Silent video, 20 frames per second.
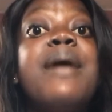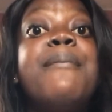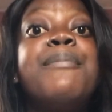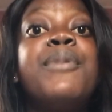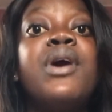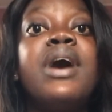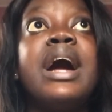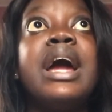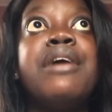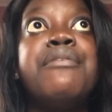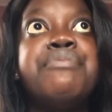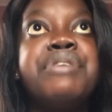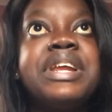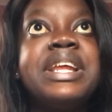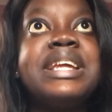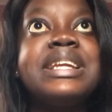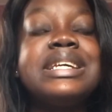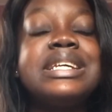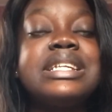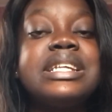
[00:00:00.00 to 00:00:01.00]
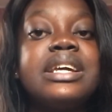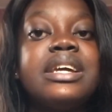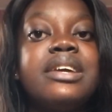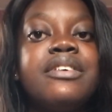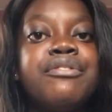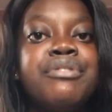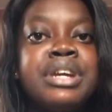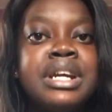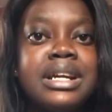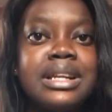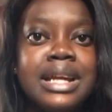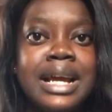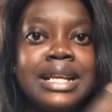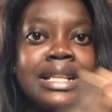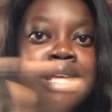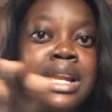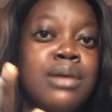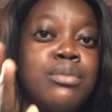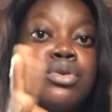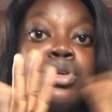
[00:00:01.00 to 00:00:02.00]
but I really need a ring
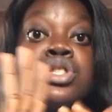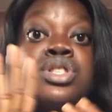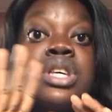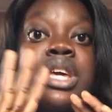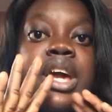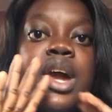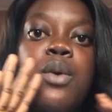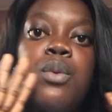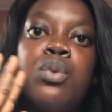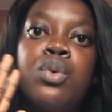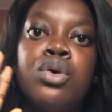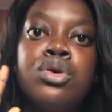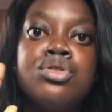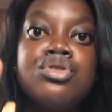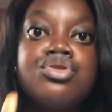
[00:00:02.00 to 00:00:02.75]
light, and I'm going to get one